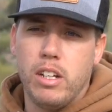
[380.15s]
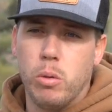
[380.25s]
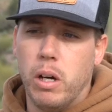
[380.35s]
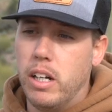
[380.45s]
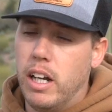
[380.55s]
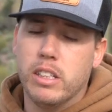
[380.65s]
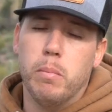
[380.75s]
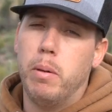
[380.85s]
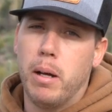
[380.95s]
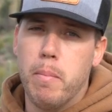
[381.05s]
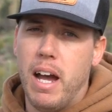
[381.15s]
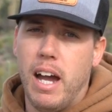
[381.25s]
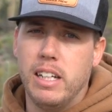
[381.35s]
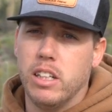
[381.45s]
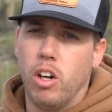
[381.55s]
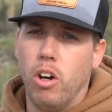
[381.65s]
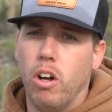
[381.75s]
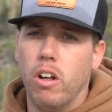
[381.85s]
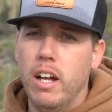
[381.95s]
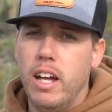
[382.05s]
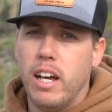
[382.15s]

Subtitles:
to where it doesn't bug my eyes at all,